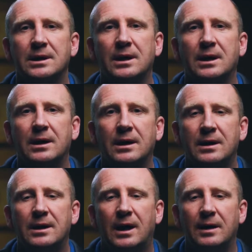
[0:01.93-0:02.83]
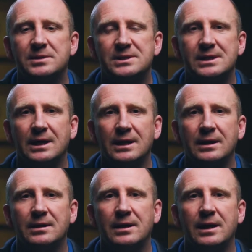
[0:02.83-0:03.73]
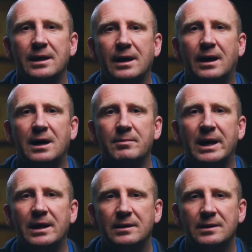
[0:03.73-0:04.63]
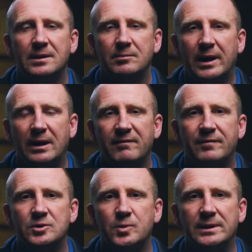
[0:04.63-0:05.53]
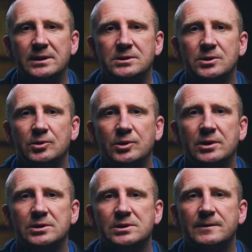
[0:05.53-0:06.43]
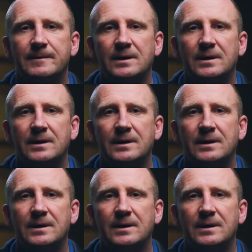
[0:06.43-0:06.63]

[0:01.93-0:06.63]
I'm still in the army, been in for 22 years,